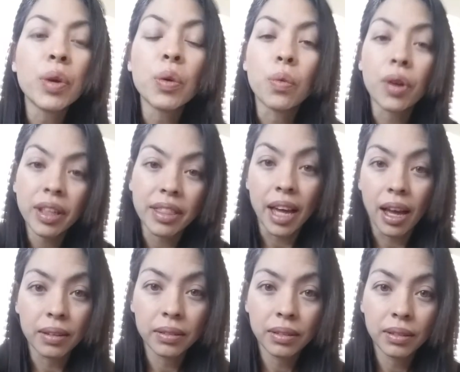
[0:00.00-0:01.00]
we work that?
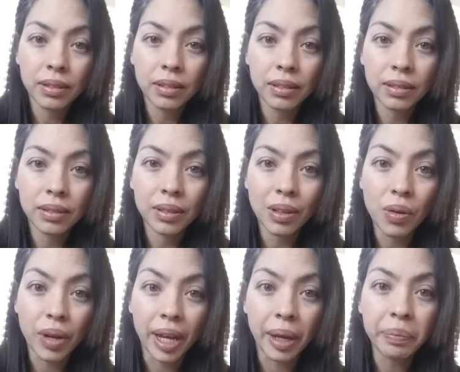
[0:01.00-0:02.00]

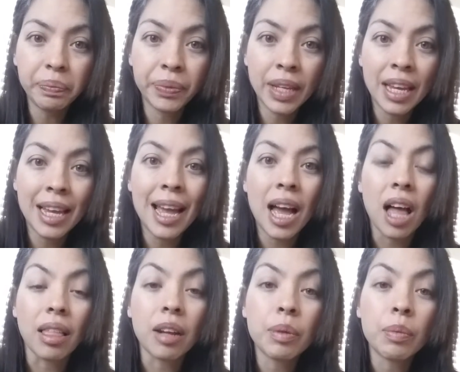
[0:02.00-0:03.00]
Okay?
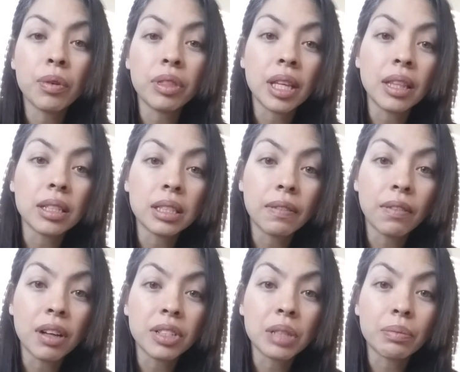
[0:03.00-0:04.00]
A lot of people think the
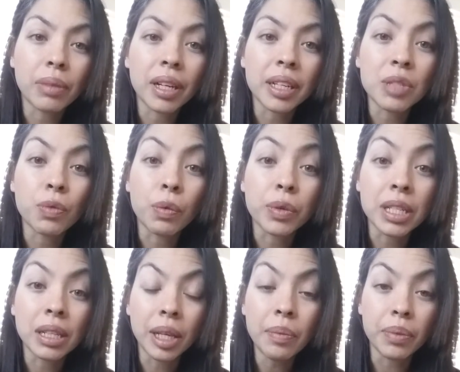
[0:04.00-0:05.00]
subconscious mind is when we're
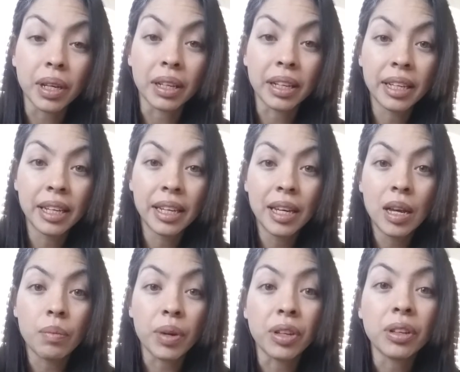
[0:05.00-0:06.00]
sleeping.
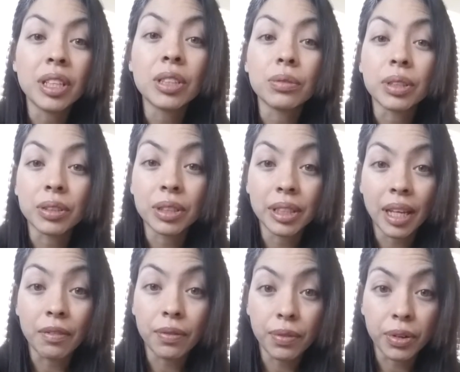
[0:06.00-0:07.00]
But you need to
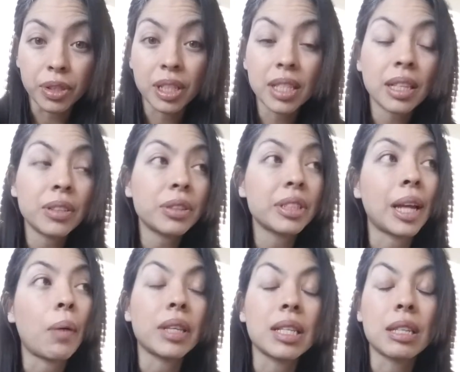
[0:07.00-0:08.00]
understand first. Let's
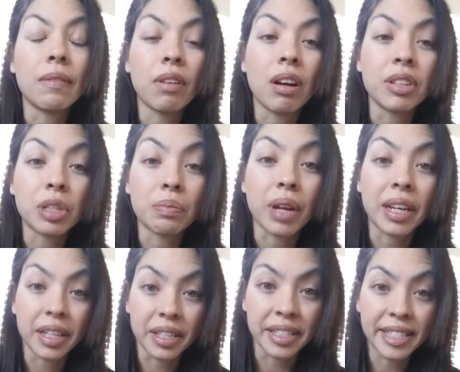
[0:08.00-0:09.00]
understand what the subconscious mind
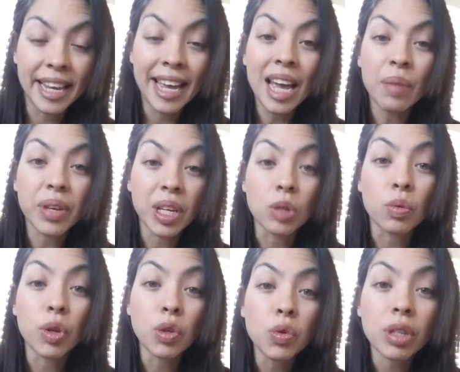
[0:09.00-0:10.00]
is. Because
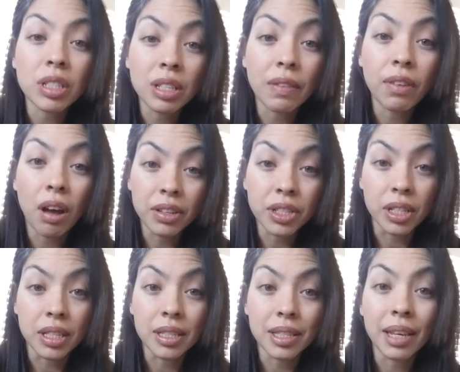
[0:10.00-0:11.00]
we use our
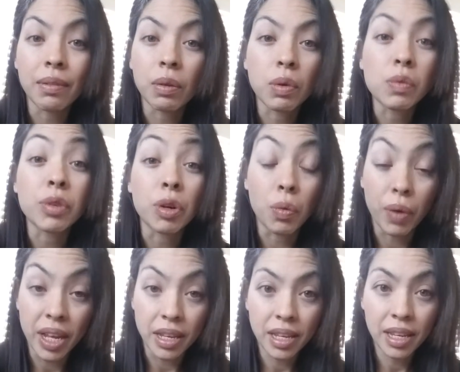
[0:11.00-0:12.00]
subconscious even when we're
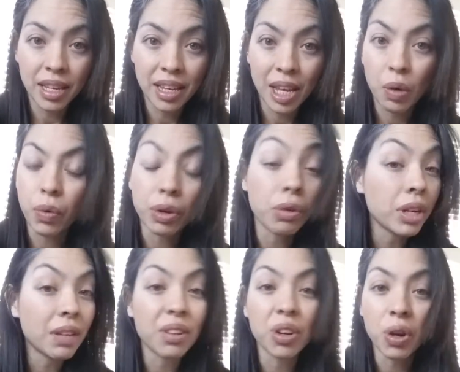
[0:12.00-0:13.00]
awake. And we
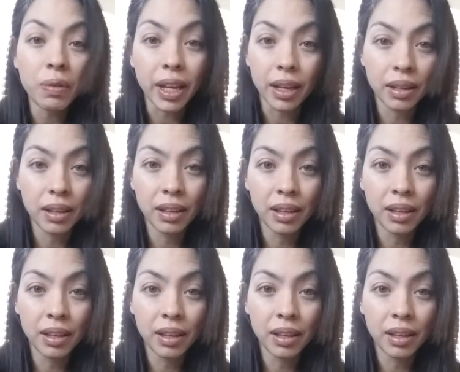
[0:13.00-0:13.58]
don't even know it.